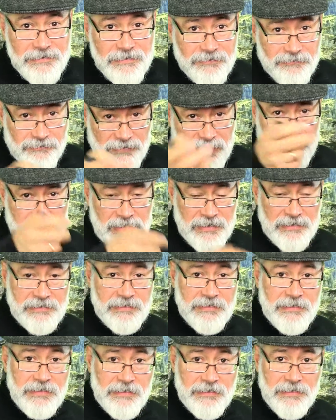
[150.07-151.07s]
Right,
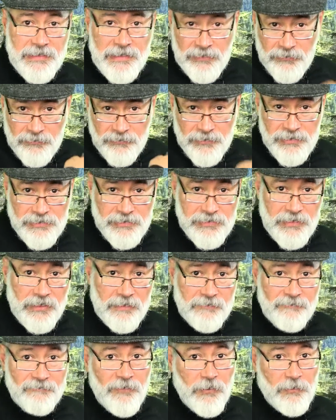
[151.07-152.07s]
the units
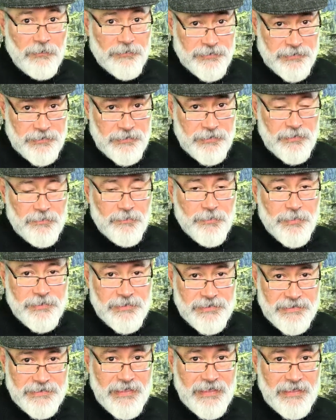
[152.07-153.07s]
are volts per
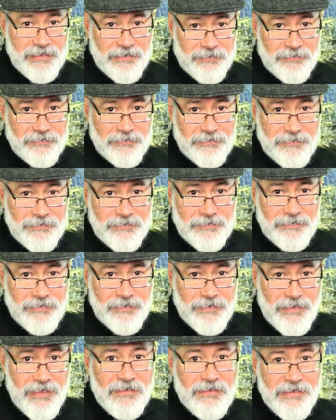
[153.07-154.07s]
second.
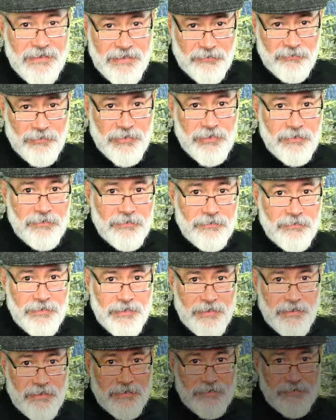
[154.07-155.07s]
I think we're good
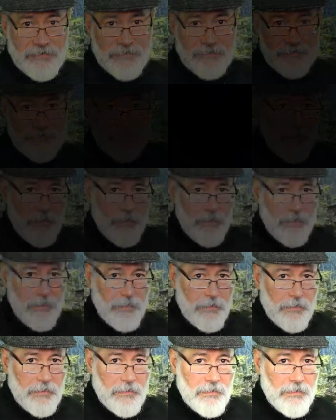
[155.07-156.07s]
there.
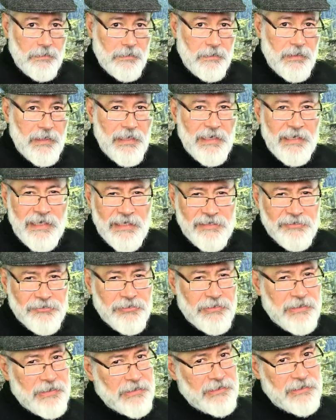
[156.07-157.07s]

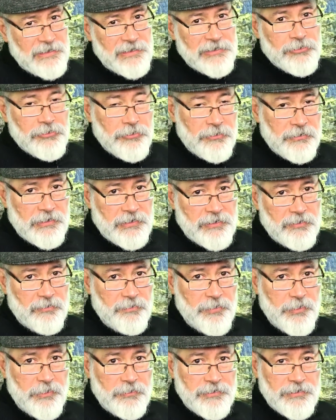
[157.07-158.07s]
Electric and electronic
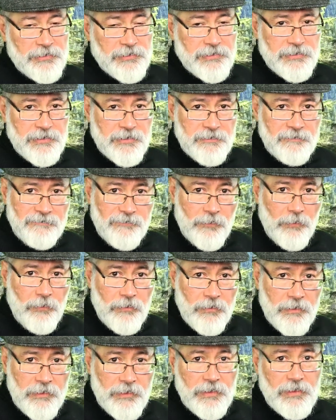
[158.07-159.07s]
components, they
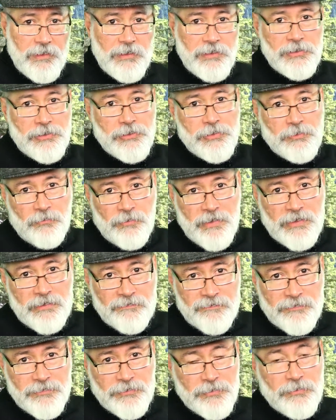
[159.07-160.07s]
fall into one
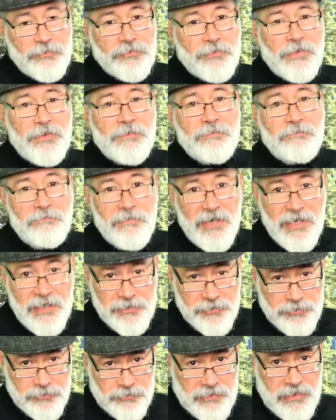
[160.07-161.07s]
of two
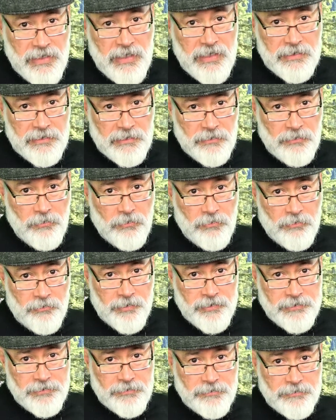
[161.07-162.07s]
major
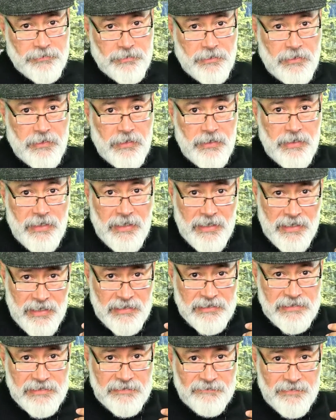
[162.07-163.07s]
categories. Those are
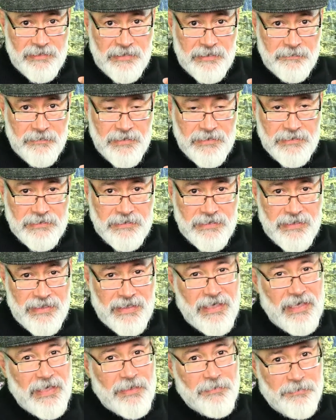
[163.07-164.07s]
active elements
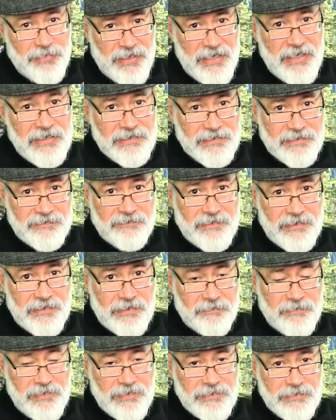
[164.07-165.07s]
and passive
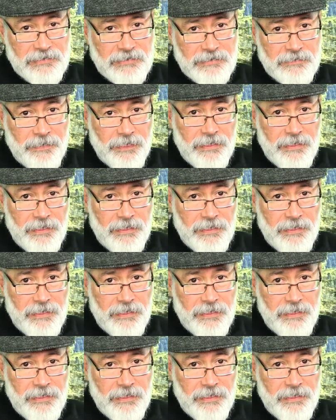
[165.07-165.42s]
elements.